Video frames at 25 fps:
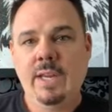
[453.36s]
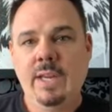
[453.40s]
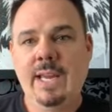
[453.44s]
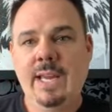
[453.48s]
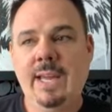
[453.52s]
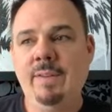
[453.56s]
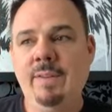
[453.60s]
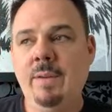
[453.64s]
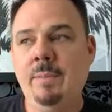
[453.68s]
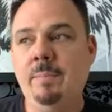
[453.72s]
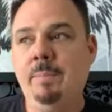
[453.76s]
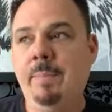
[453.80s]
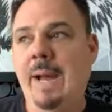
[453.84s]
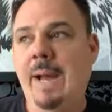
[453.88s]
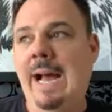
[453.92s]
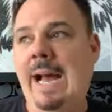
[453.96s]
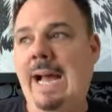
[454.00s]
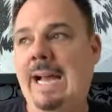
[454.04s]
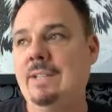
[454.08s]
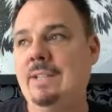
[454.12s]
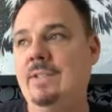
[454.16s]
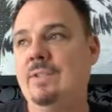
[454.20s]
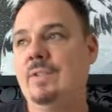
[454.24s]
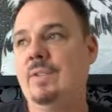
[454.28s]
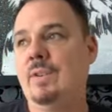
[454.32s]
giving
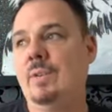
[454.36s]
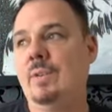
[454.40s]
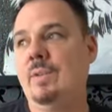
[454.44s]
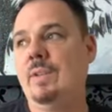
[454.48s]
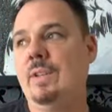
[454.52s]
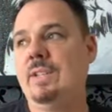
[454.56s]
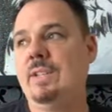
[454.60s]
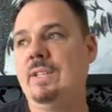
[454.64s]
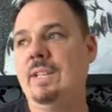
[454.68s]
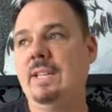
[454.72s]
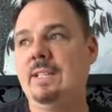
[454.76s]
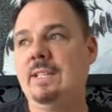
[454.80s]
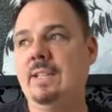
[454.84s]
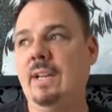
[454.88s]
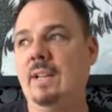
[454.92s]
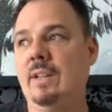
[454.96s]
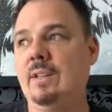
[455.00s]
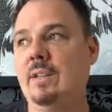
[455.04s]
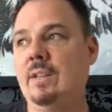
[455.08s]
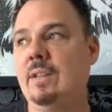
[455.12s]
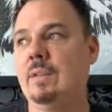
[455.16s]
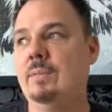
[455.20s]
back to the detailing